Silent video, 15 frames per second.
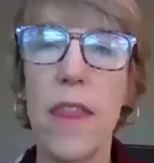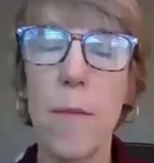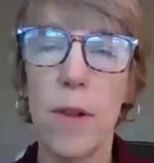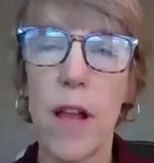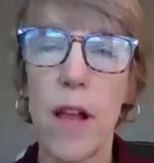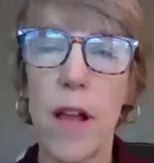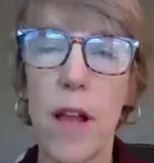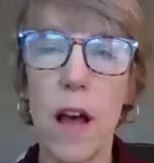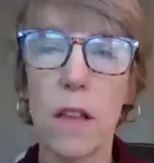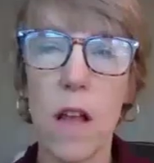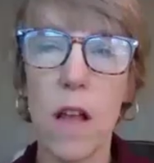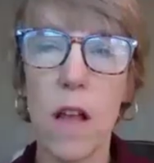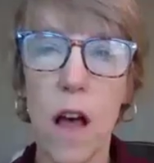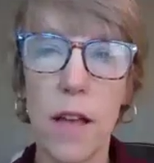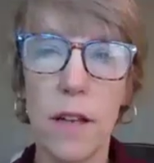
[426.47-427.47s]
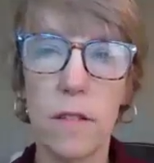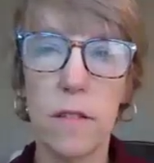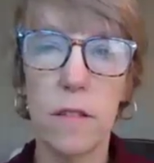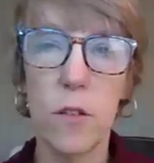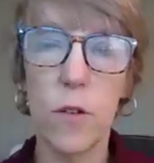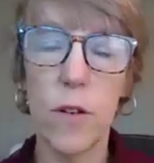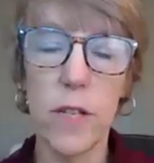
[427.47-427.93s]
they apply
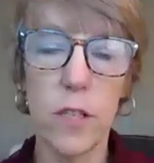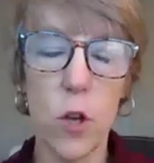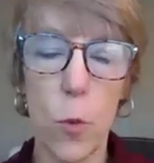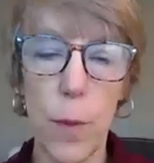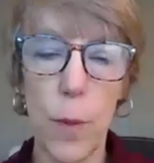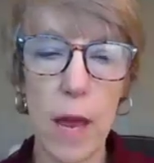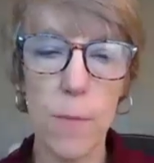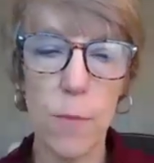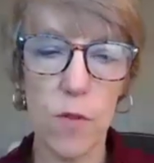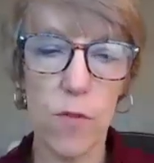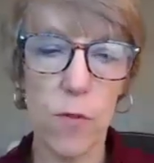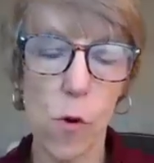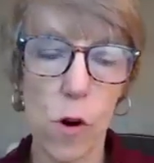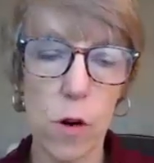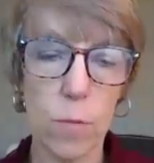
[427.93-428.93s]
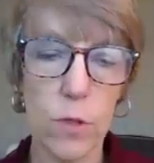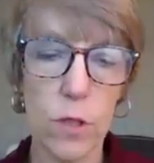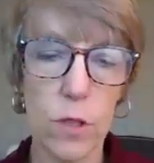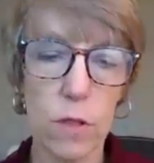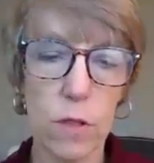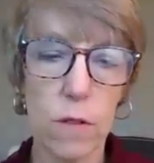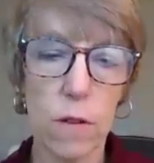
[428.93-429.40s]
online. There is no paper
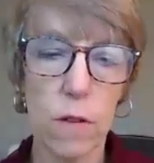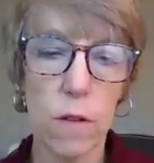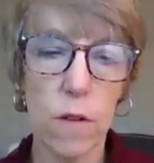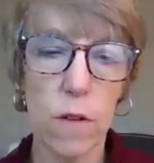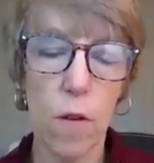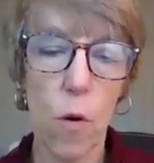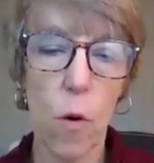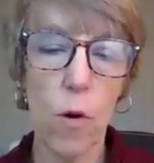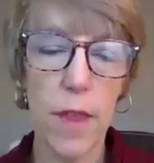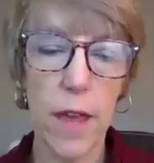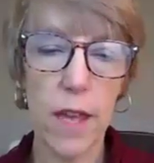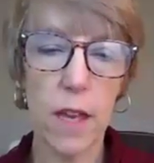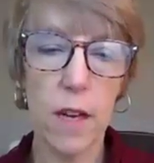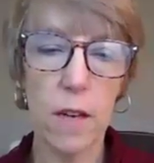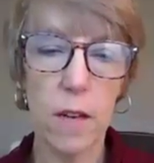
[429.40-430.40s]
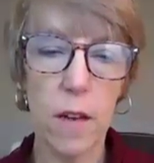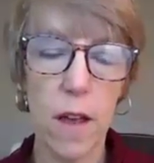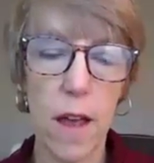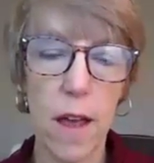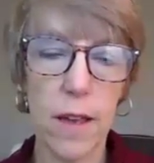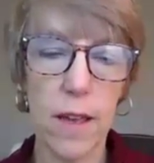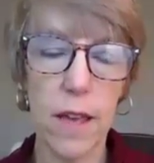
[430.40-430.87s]
forms, or they can
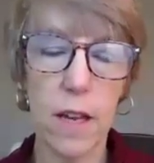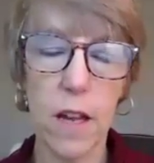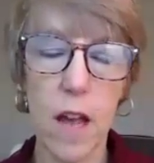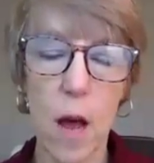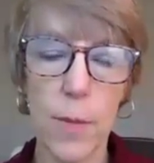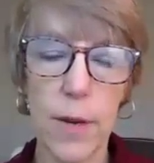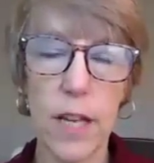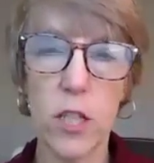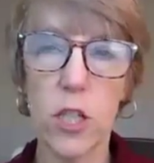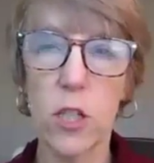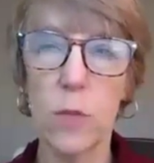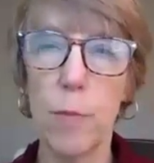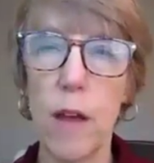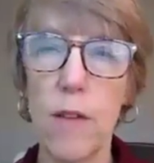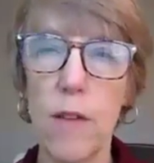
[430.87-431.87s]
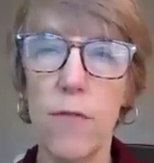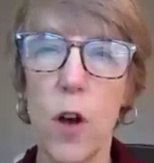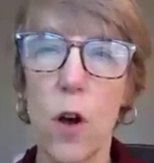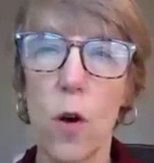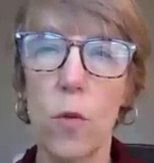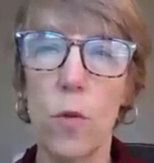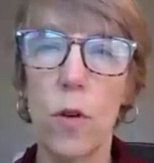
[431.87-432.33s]
get accommodations by
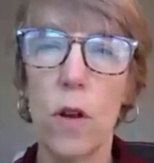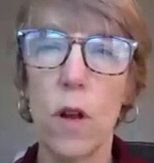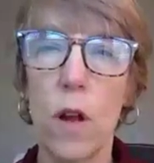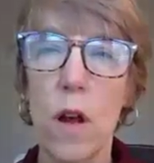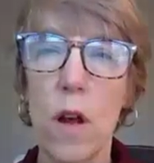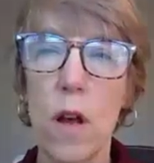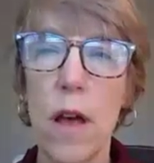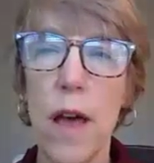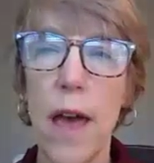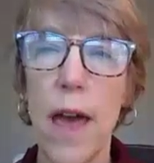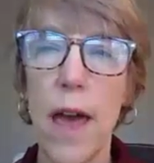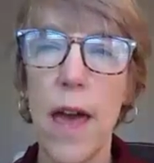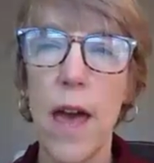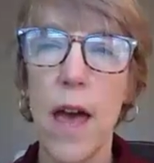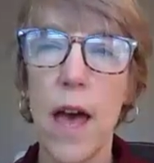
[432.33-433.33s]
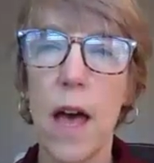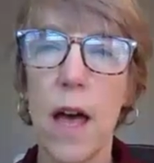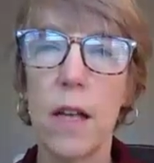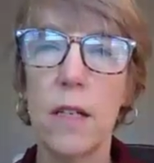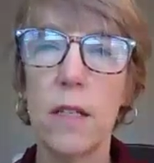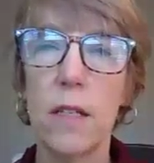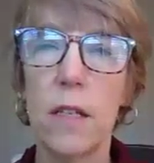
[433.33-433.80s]
phone.
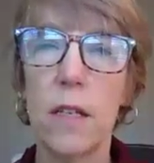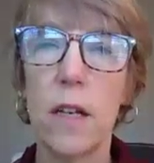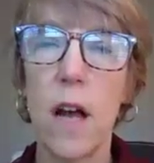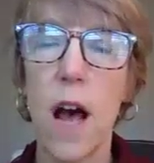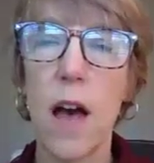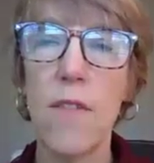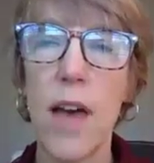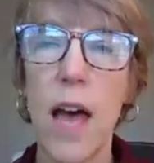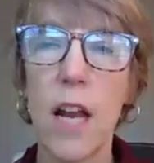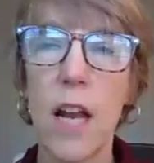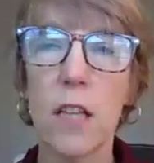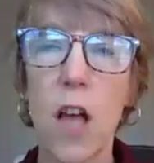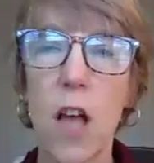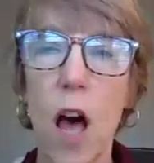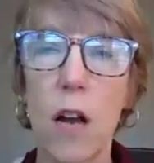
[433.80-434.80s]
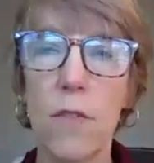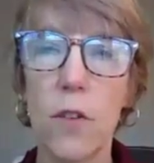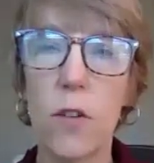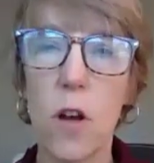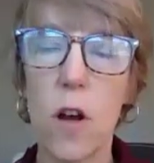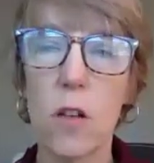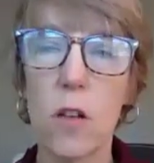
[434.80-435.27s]
And I've had a lot of
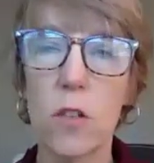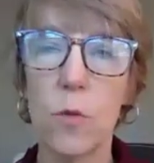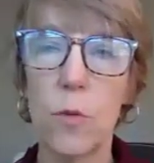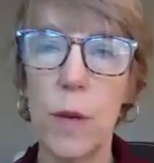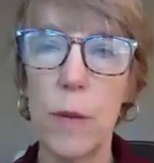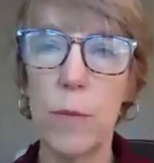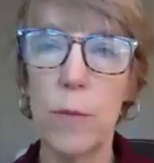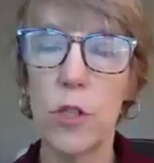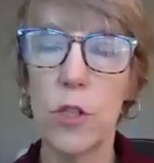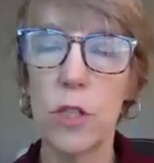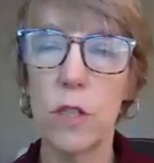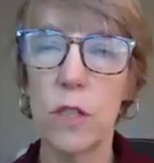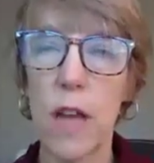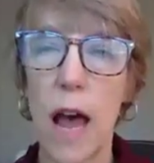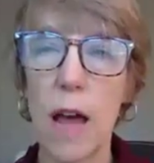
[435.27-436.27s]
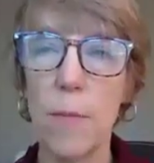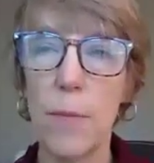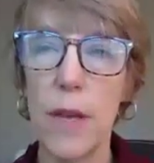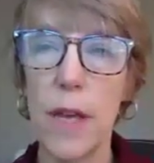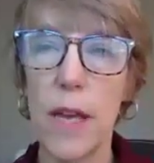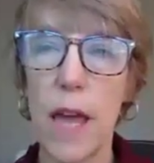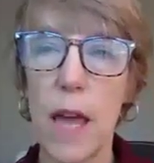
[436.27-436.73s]
calls with people just not
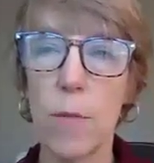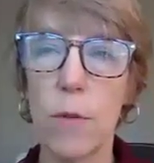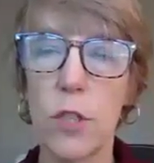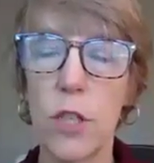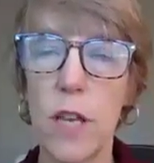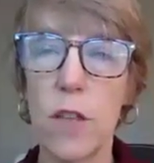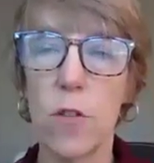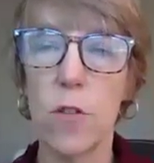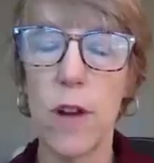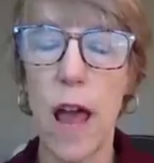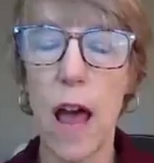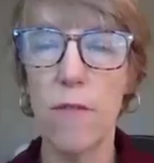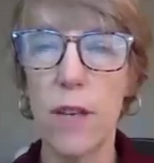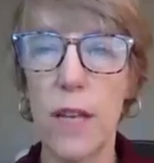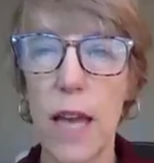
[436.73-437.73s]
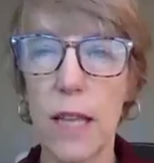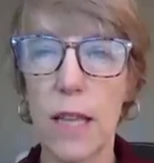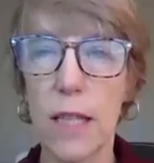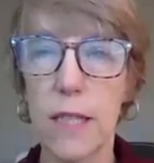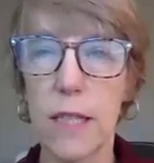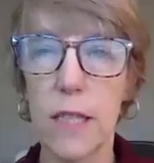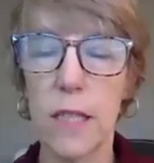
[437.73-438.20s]
being able to either navigate
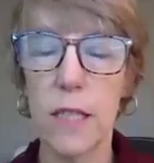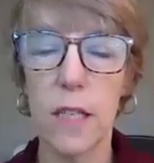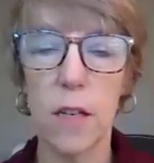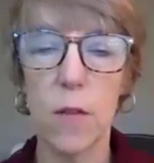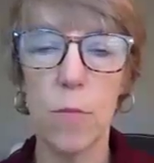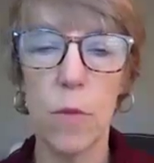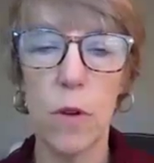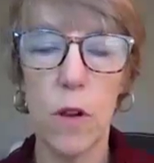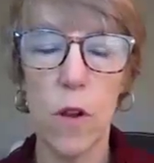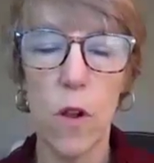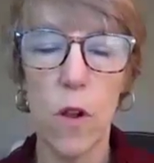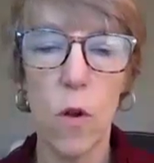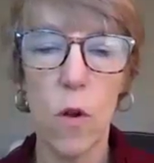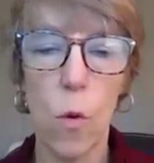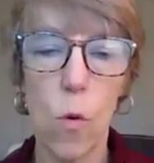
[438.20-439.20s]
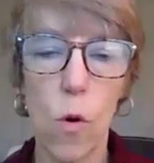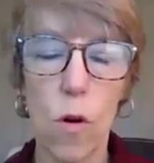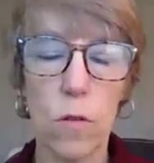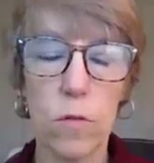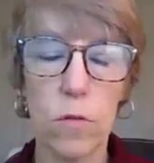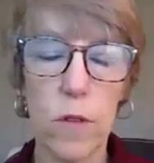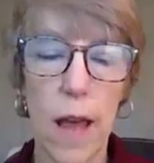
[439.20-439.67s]
the system
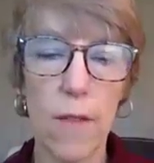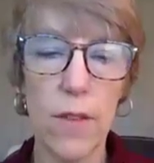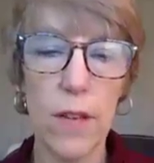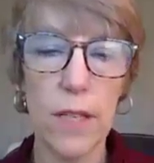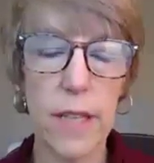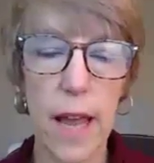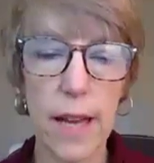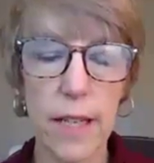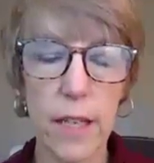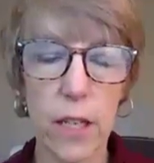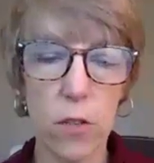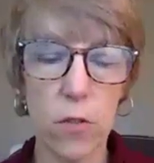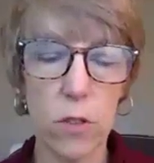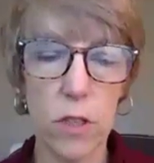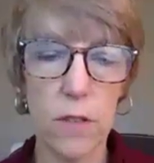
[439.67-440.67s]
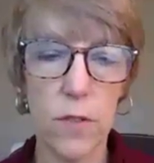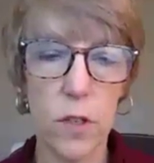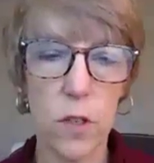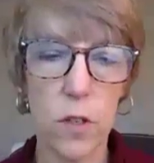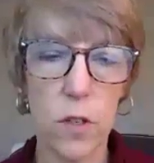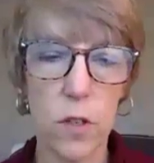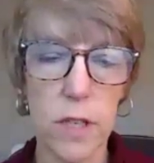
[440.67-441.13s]
or having technical
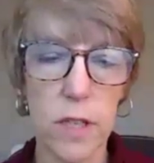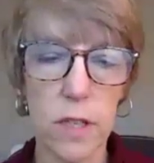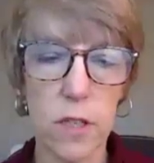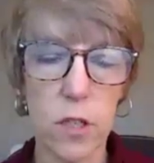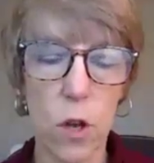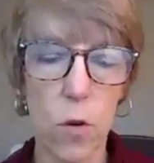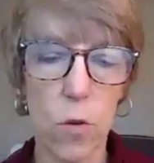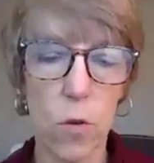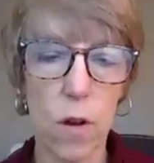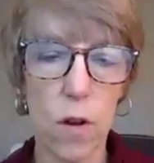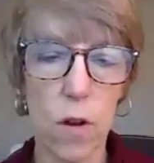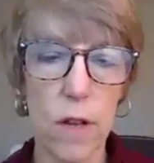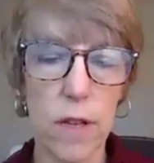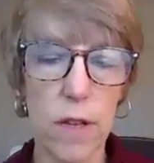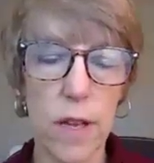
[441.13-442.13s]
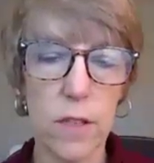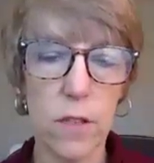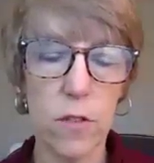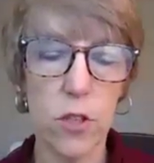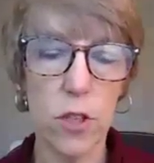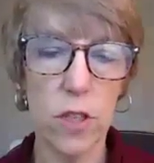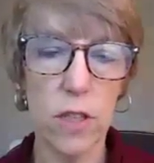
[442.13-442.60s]
difficulties. So, is
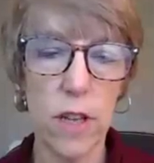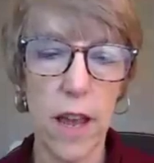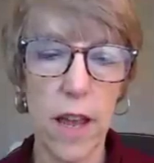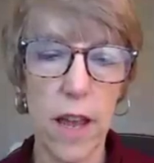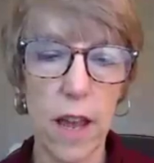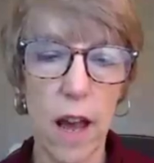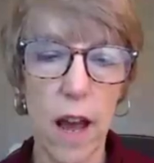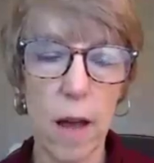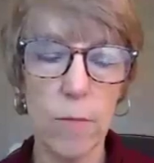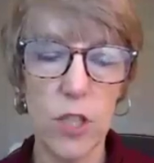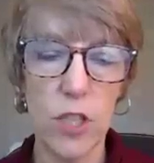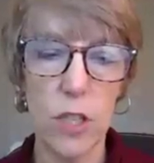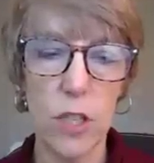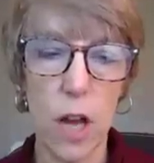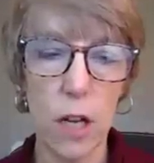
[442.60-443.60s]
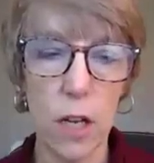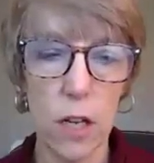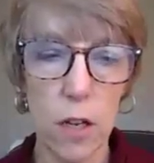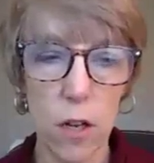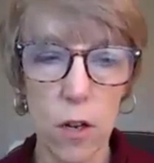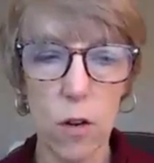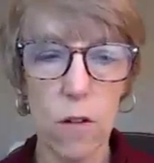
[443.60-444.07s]
there just a I'm
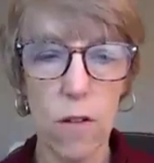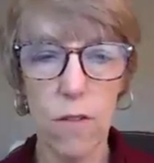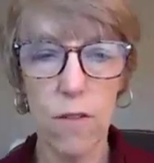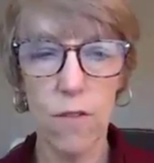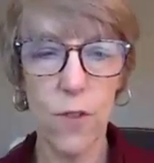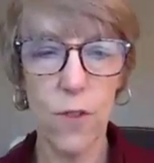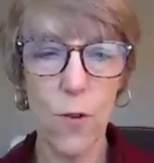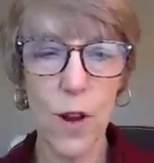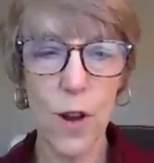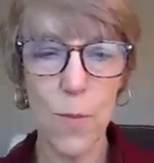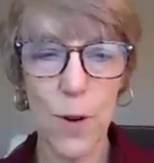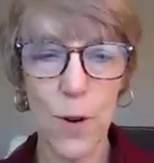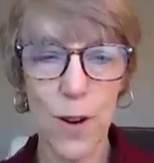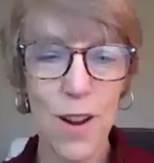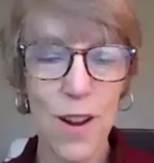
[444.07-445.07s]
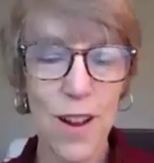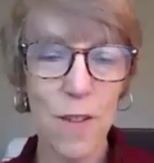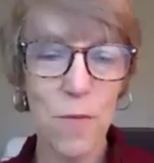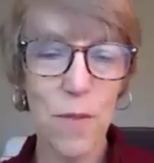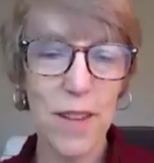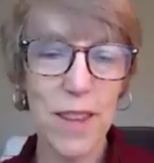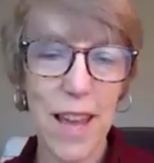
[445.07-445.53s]
stuck phone number
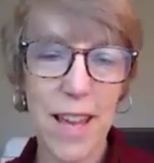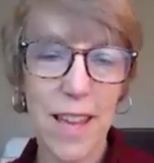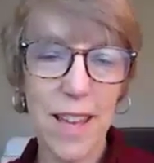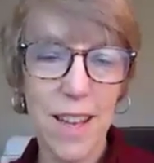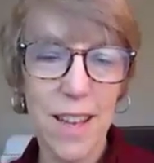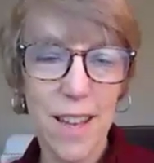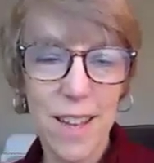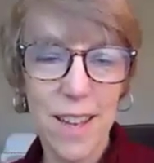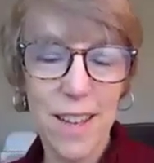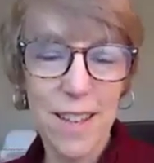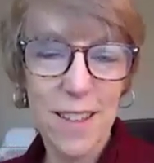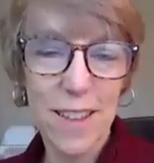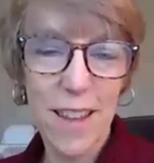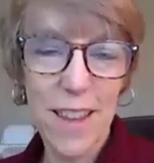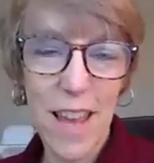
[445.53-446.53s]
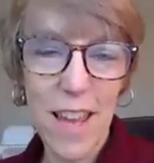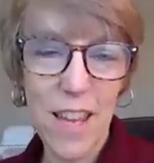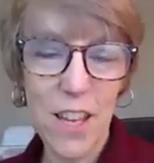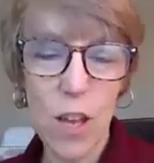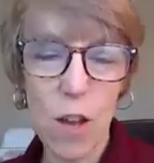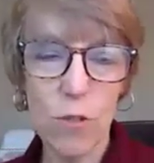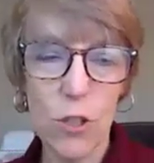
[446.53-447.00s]
that they
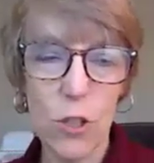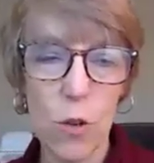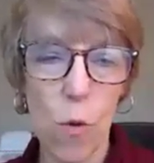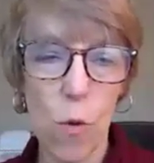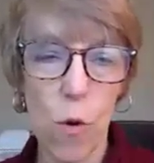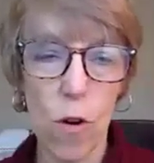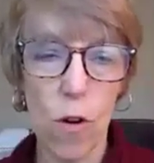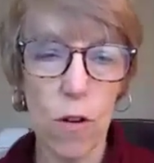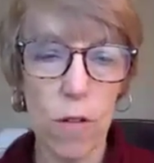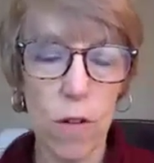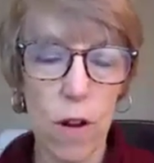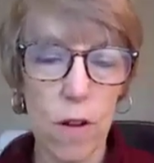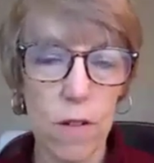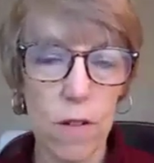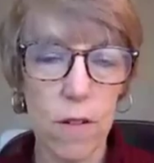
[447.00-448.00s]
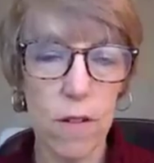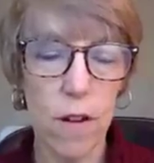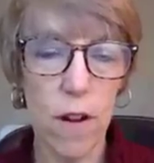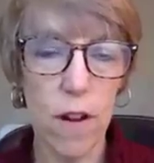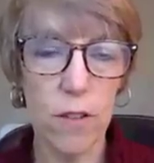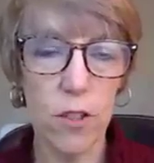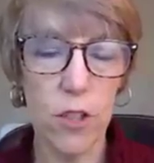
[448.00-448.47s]
could go to, or
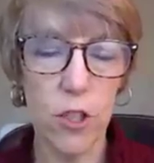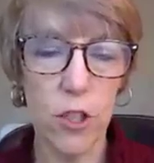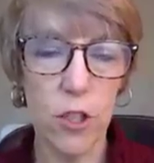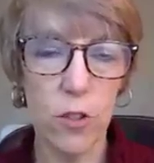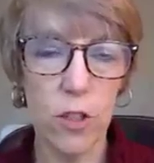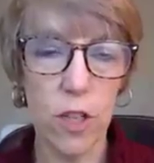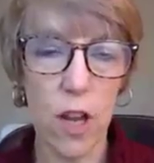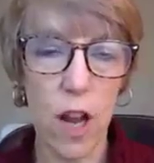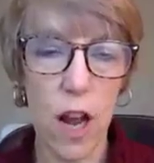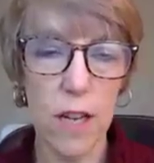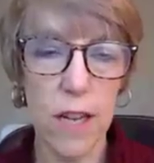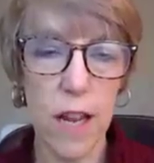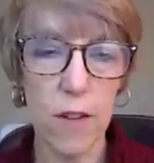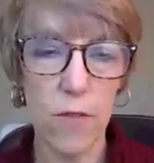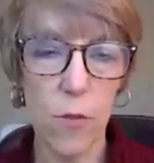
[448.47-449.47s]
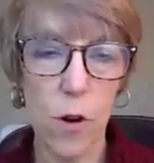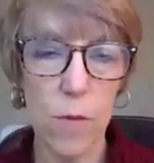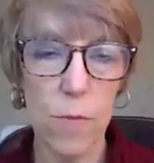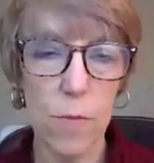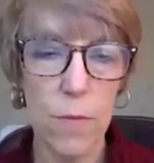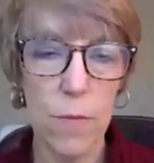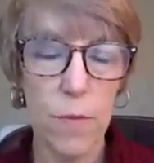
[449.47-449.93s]
just use the contact
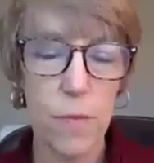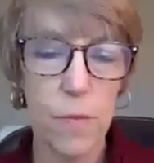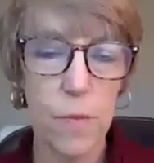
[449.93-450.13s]
form?